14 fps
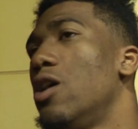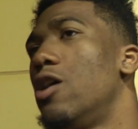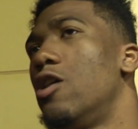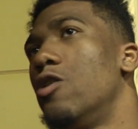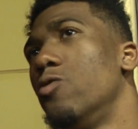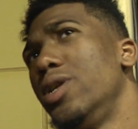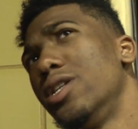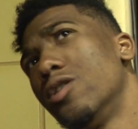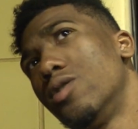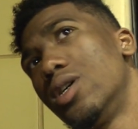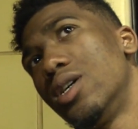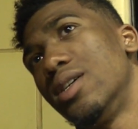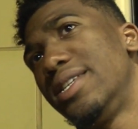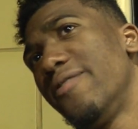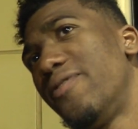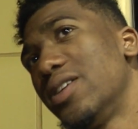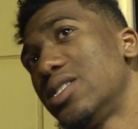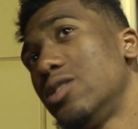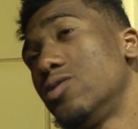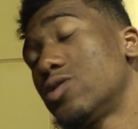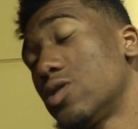Oh, we know
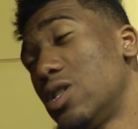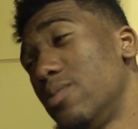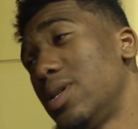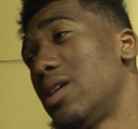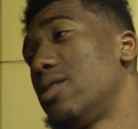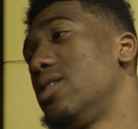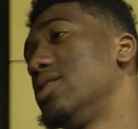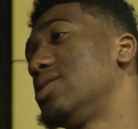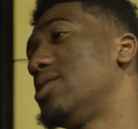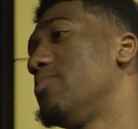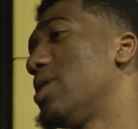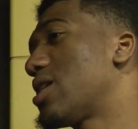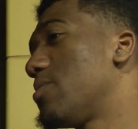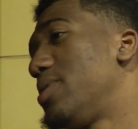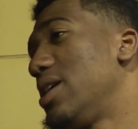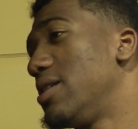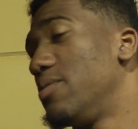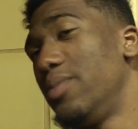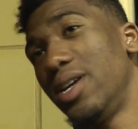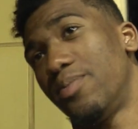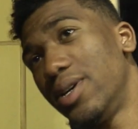defensively it was going to come down to us to make a play,
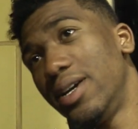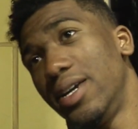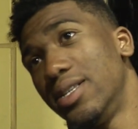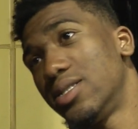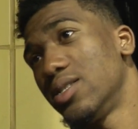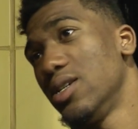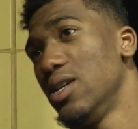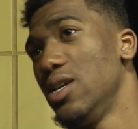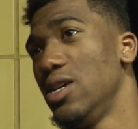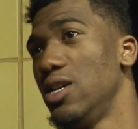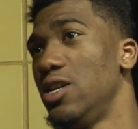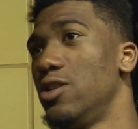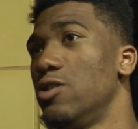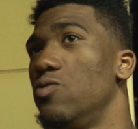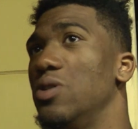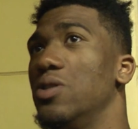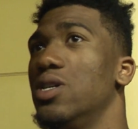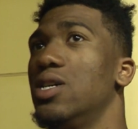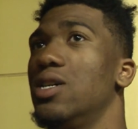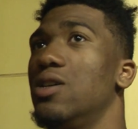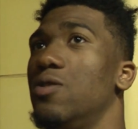make plays. You know,
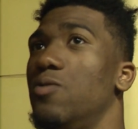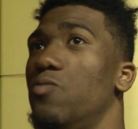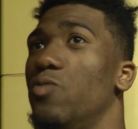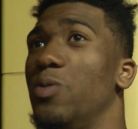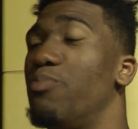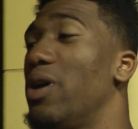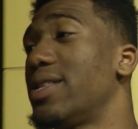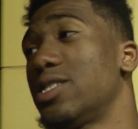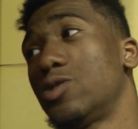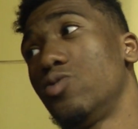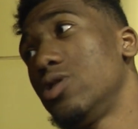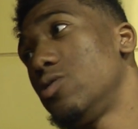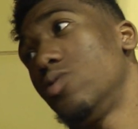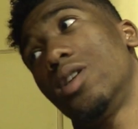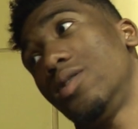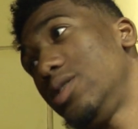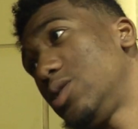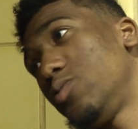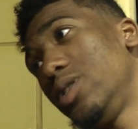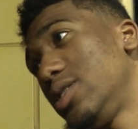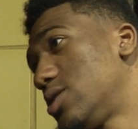we practiced real well
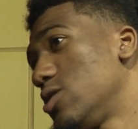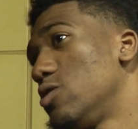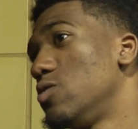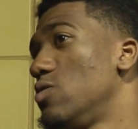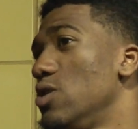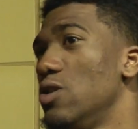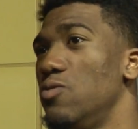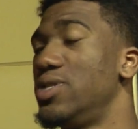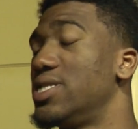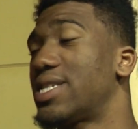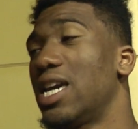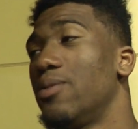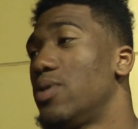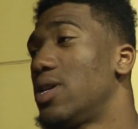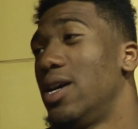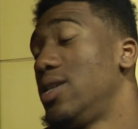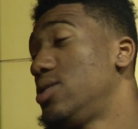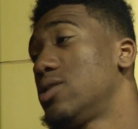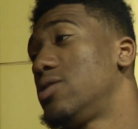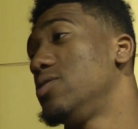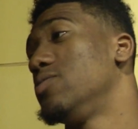this week, so we just came out and
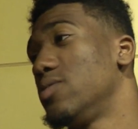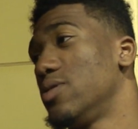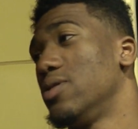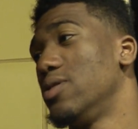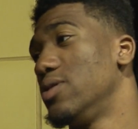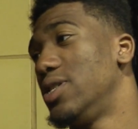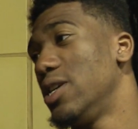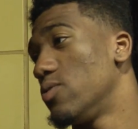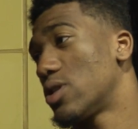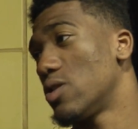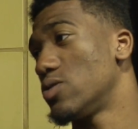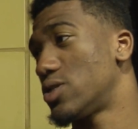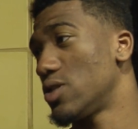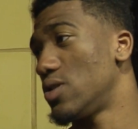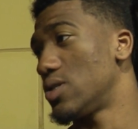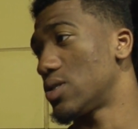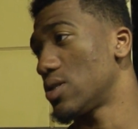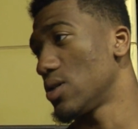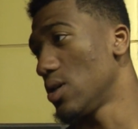execute, did what coach told us.